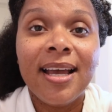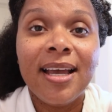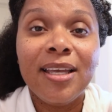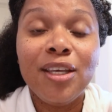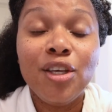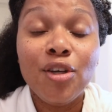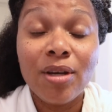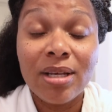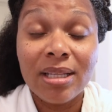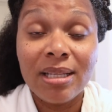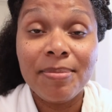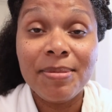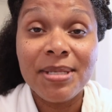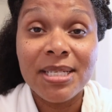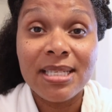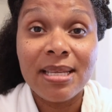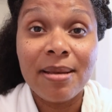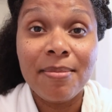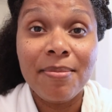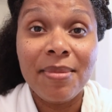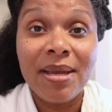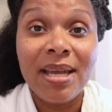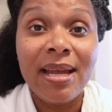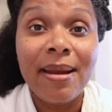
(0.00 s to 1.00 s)
eucalyptus
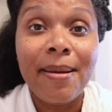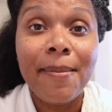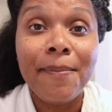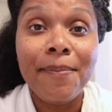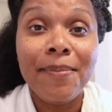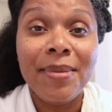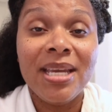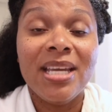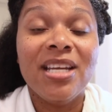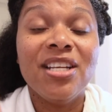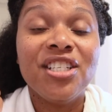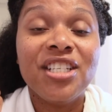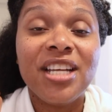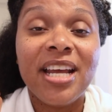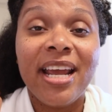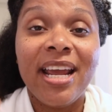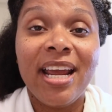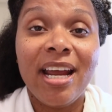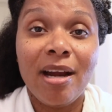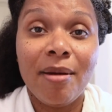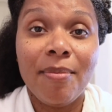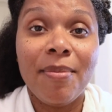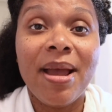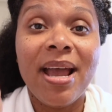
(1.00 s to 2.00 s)
and mint, MICHE,
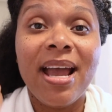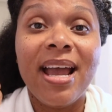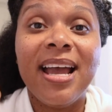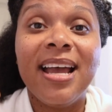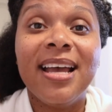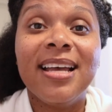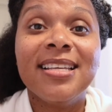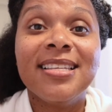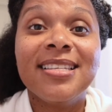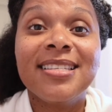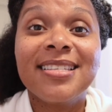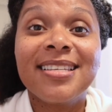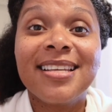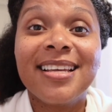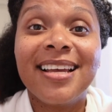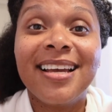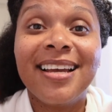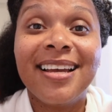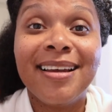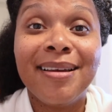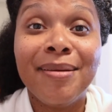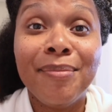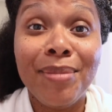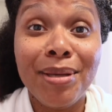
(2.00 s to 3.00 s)
hair mask,
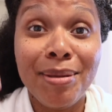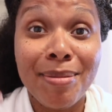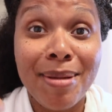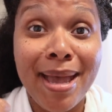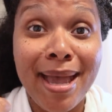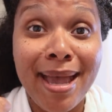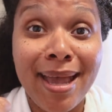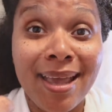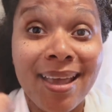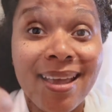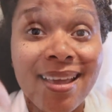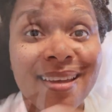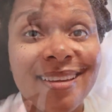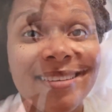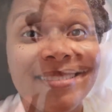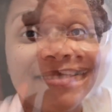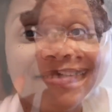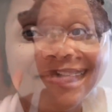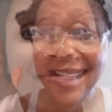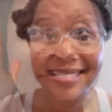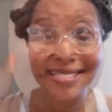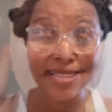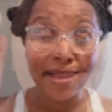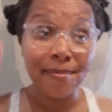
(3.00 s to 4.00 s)
be back. Okay
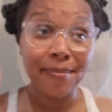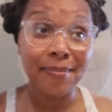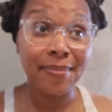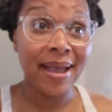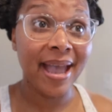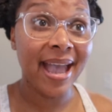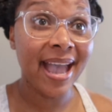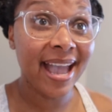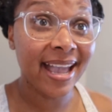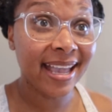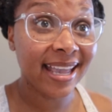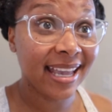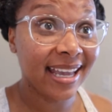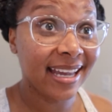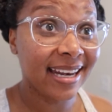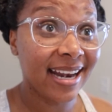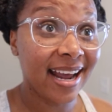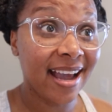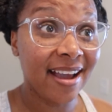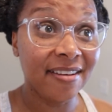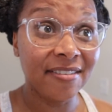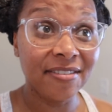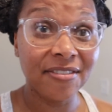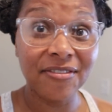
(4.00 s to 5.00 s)
guys, I'm back and
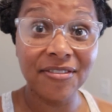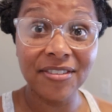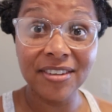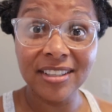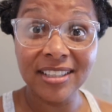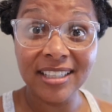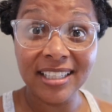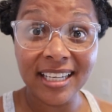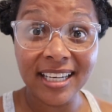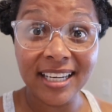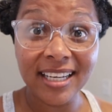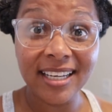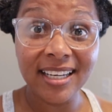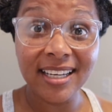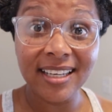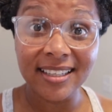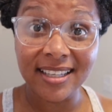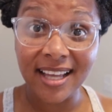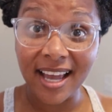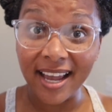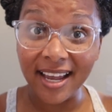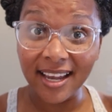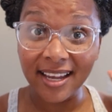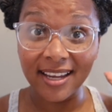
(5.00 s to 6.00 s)
I fully
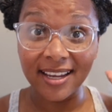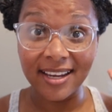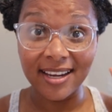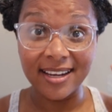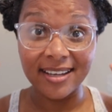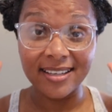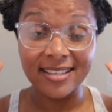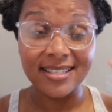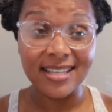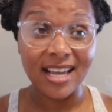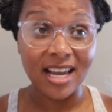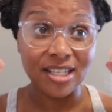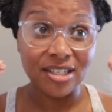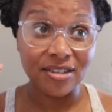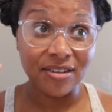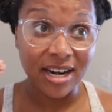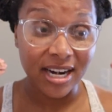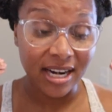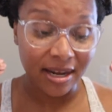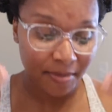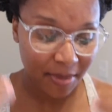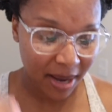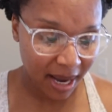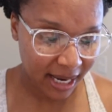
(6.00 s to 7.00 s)
like
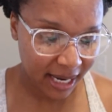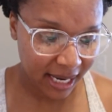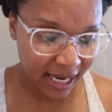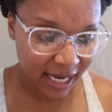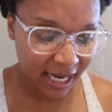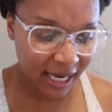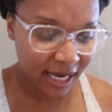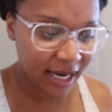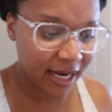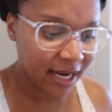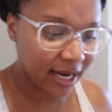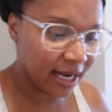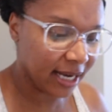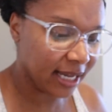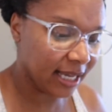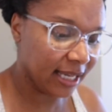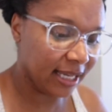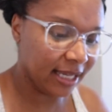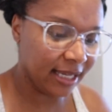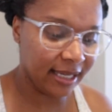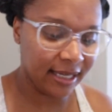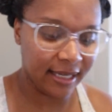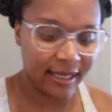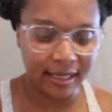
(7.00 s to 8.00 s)
saturated my hair
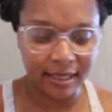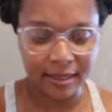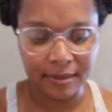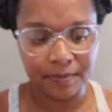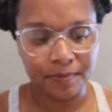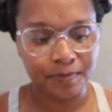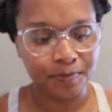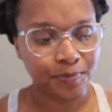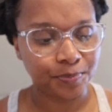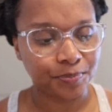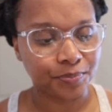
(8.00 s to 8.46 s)
in